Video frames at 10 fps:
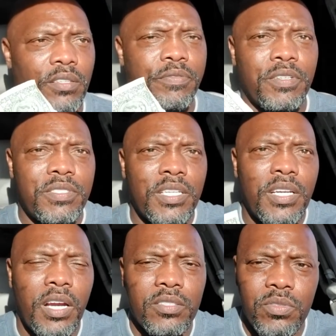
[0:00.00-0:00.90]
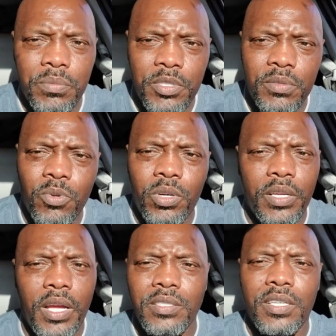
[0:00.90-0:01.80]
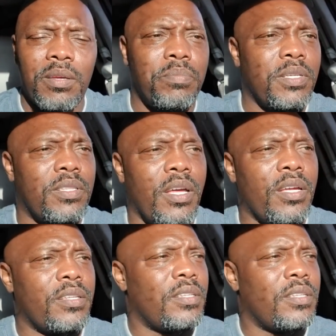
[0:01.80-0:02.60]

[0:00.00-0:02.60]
$15 trip this morning, guys. You can't beat that.